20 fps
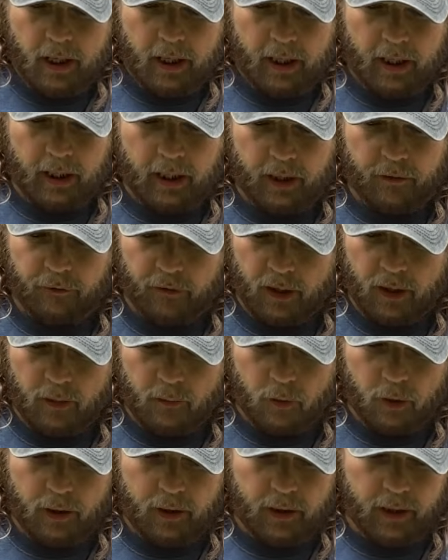and I
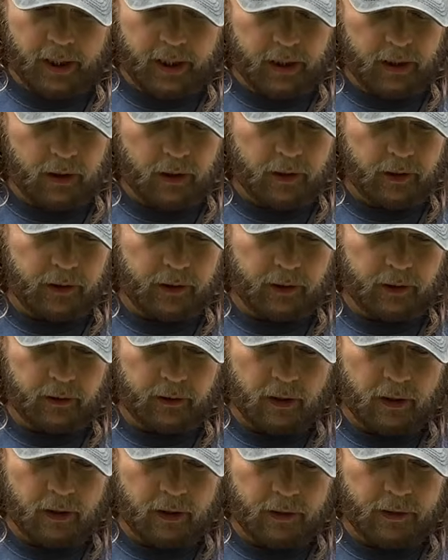found one laying on
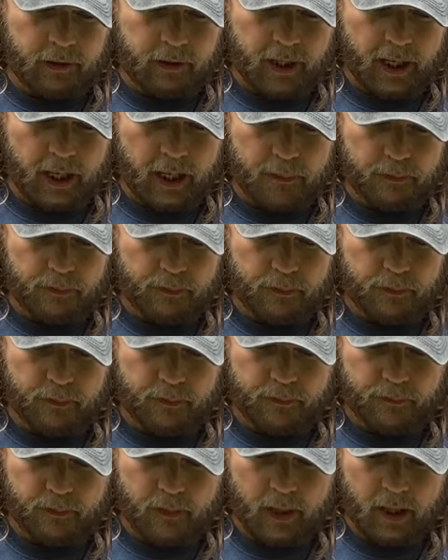top,
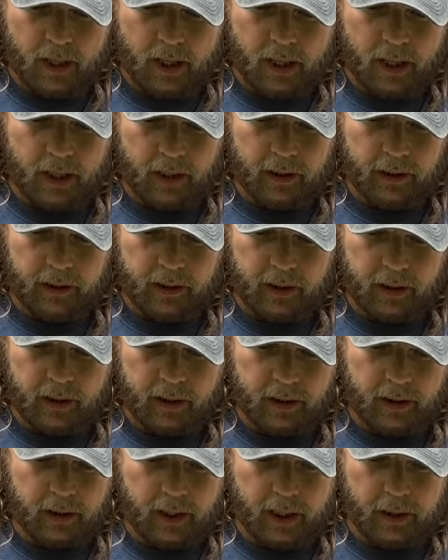and
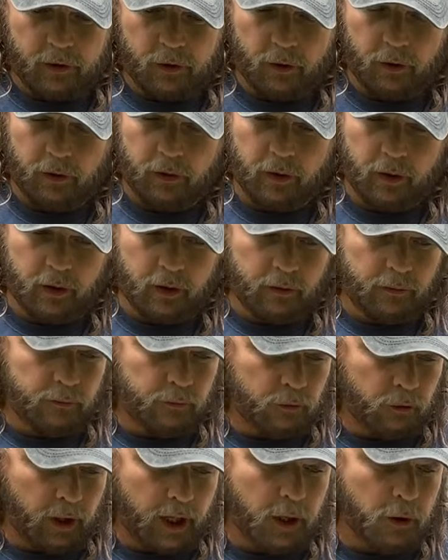I took the
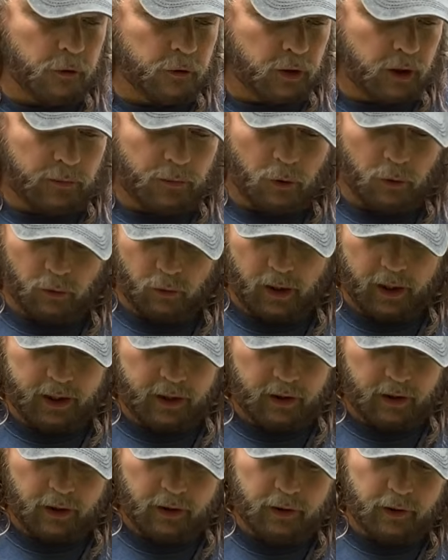trowel shovel right
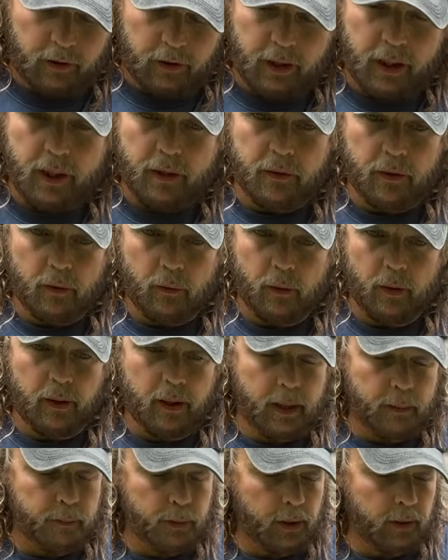underneath of where
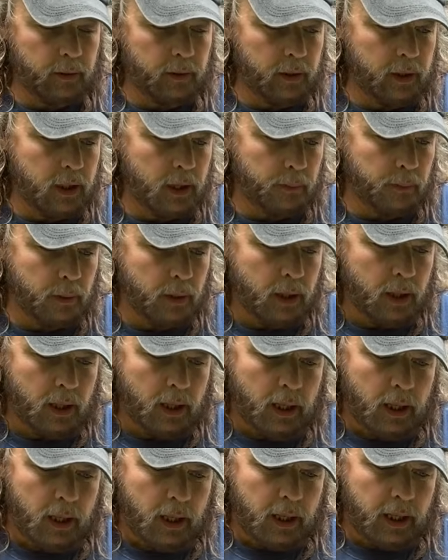I picked it up,
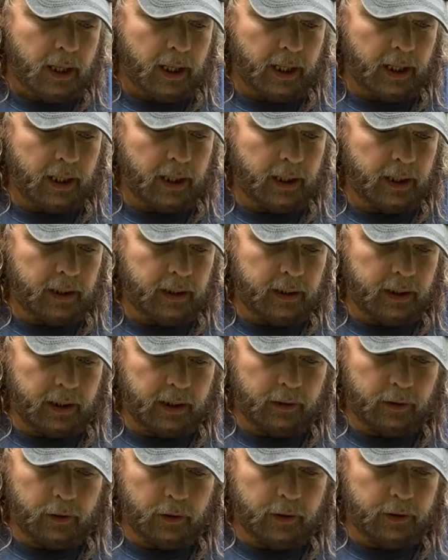and
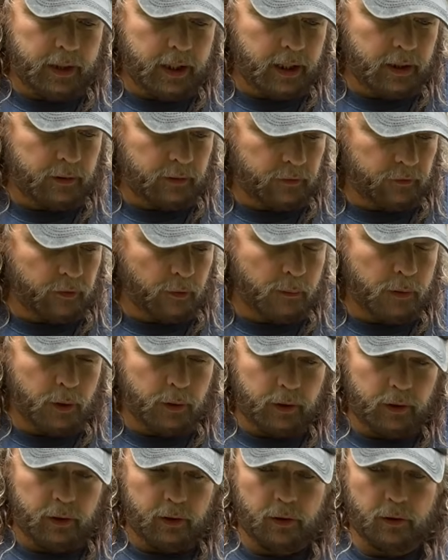I heard that
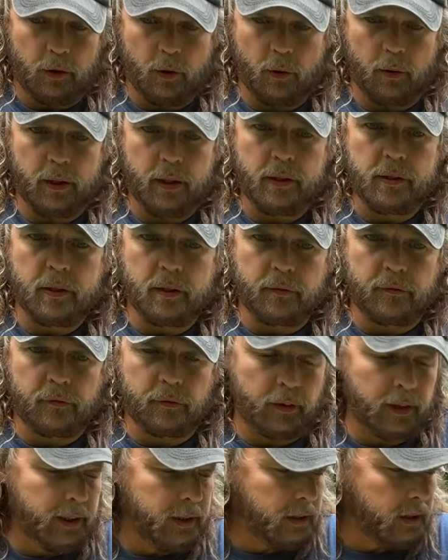familiar noise of
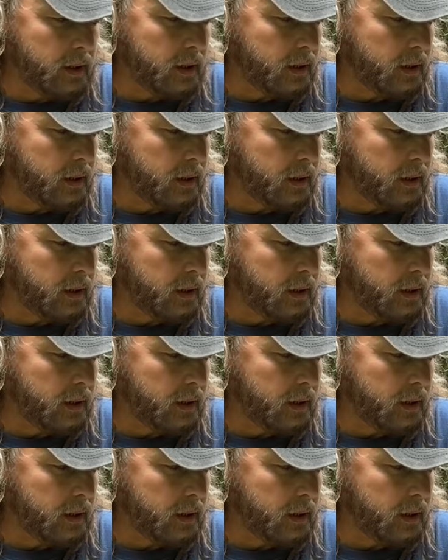flint,